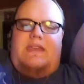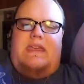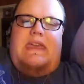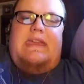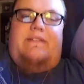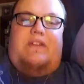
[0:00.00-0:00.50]

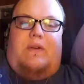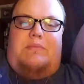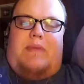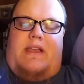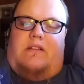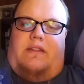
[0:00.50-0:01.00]
Hey everyone,
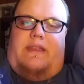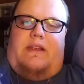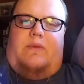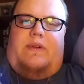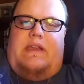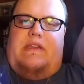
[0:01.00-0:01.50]
Michael
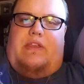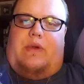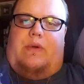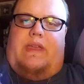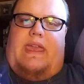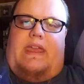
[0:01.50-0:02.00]
here with
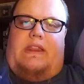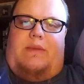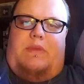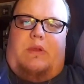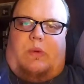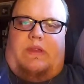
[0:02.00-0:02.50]
Okay,
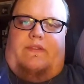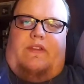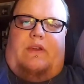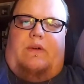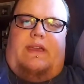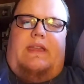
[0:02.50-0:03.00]
Let Me
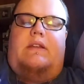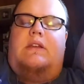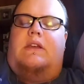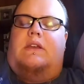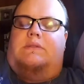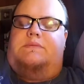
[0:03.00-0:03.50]
Review It.
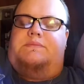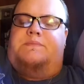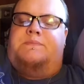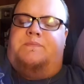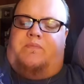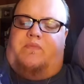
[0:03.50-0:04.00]

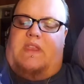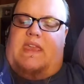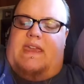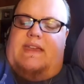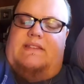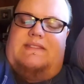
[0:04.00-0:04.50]

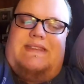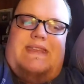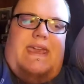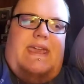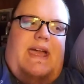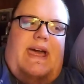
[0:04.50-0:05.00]
And
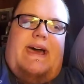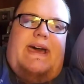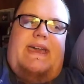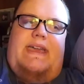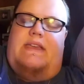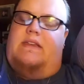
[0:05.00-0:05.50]
today
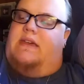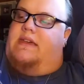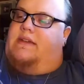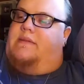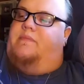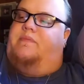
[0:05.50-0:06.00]
I
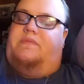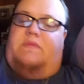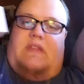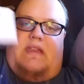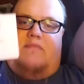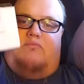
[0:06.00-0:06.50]
um,
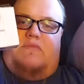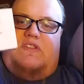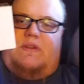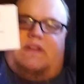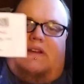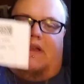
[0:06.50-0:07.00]
am
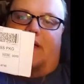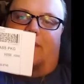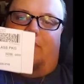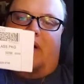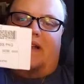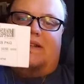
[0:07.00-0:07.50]
doing an
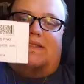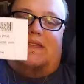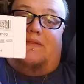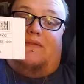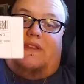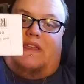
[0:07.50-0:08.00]

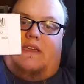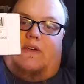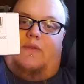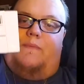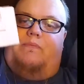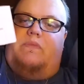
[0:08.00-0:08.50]
unboxing
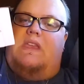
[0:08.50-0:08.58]
video.